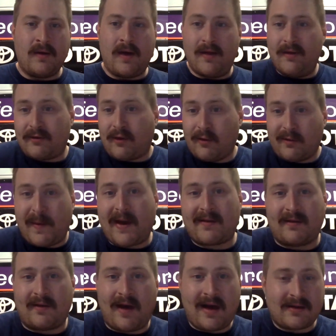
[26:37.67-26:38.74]
and this goes back
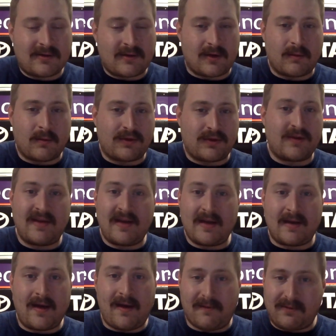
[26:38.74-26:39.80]
to last year with the
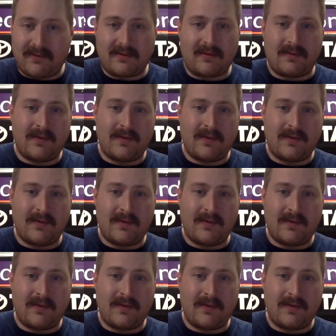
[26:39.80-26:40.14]
DNFs.